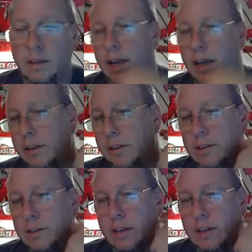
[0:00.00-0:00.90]
And in
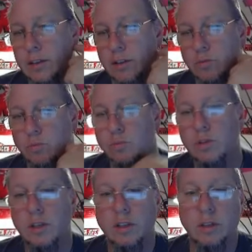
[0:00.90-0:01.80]
this case it's
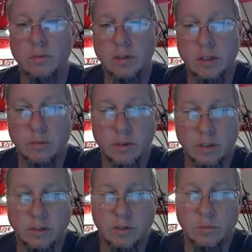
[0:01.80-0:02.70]
really
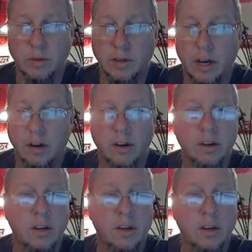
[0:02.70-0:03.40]
super dark